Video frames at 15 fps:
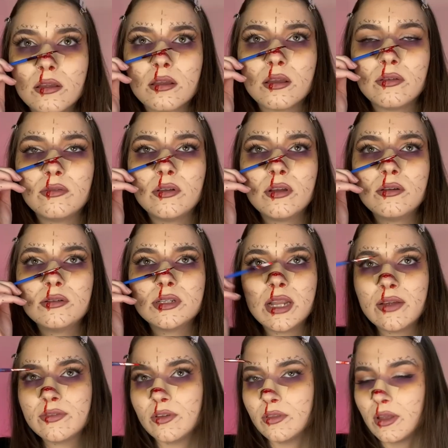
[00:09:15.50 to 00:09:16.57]
I have loads
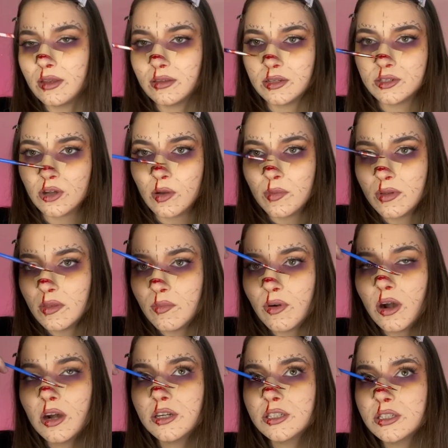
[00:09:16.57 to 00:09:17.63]
left on like the top of the
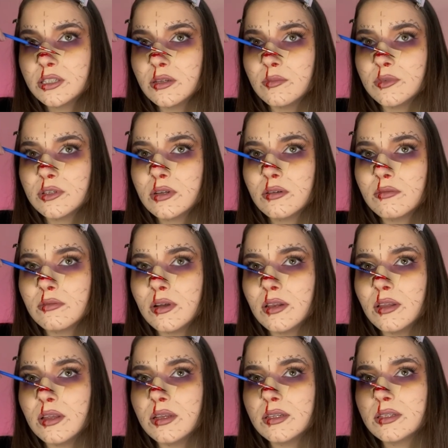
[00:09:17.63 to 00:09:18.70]
brush, so I'm just going to run
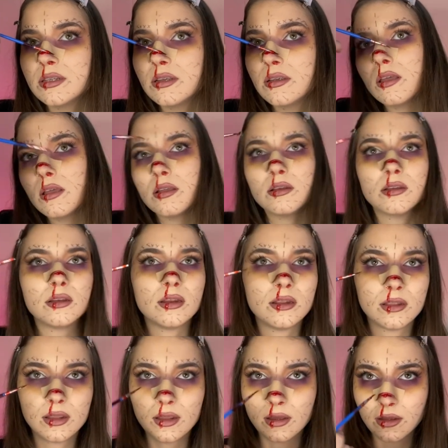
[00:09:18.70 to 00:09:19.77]
this underneath
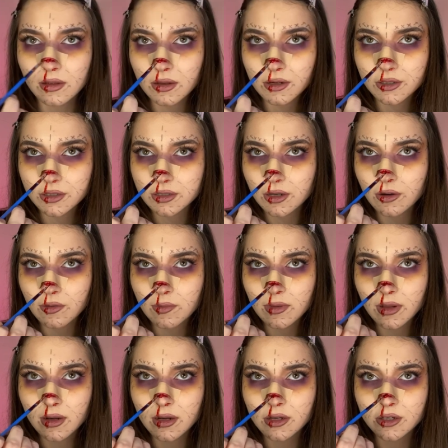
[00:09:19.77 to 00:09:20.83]
here and just hope that
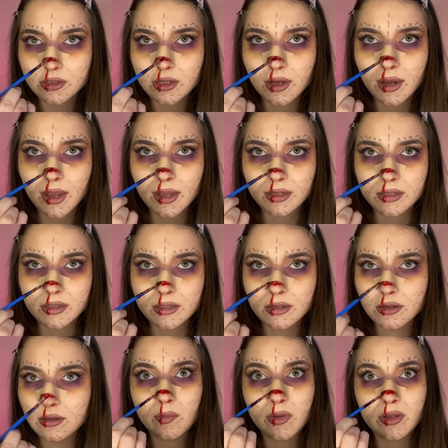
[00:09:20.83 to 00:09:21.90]
it just like adds
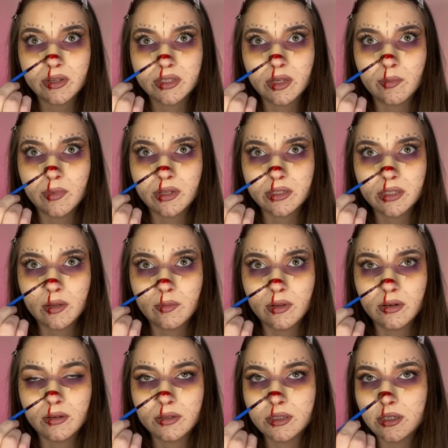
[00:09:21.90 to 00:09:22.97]
a bit of something.
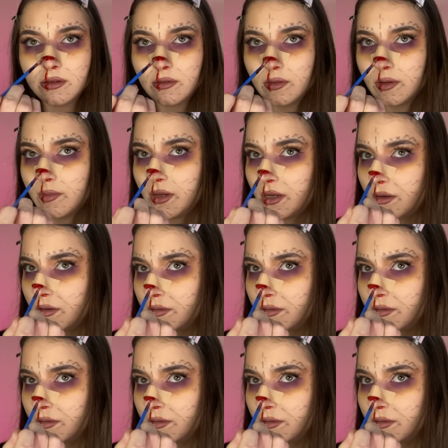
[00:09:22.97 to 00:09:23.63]
Do you know what I mean?